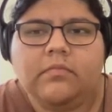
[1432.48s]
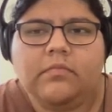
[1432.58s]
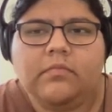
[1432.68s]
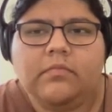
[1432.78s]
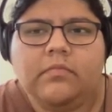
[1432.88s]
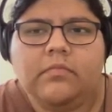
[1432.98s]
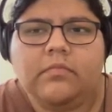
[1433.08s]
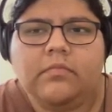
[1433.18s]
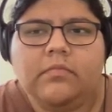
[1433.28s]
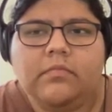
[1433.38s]

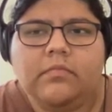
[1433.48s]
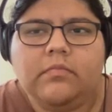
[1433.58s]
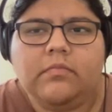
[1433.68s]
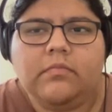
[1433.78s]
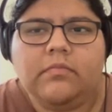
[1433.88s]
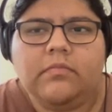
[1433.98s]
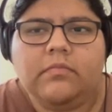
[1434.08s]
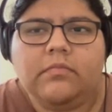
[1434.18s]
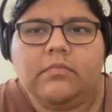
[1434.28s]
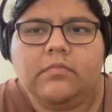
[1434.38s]

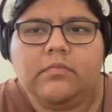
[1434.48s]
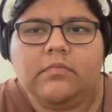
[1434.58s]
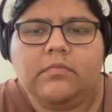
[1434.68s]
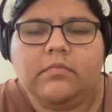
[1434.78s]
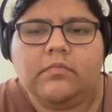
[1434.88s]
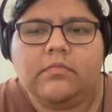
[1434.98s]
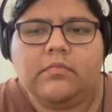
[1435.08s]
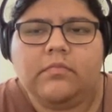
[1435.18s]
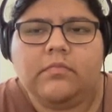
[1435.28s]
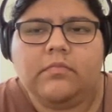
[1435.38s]

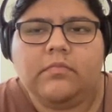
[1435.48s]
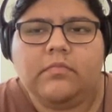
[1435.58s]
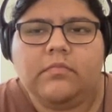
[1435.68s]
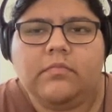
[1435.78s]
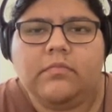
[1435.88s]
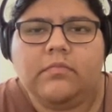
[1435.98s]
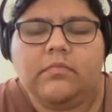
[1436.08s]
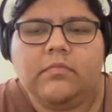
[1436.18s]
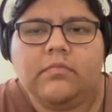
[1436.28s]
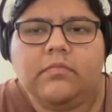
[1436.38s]

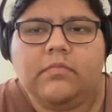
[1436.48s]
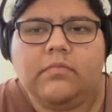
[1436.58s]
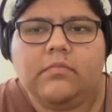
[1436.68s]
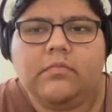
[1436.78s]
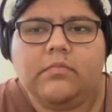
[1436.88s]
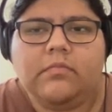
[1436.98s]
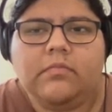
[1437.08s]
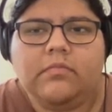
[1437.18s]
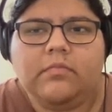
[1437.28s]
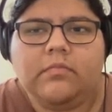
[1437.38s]

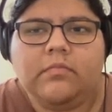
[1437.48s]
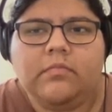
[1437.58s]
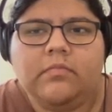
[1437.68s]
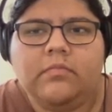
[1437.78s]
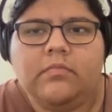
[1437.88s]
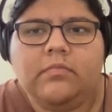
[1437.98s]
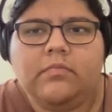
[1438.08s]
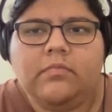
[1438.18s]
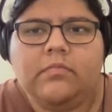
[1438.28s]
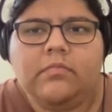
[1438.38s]

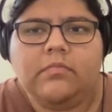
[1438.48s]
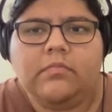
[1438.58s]
The person shown says nothing.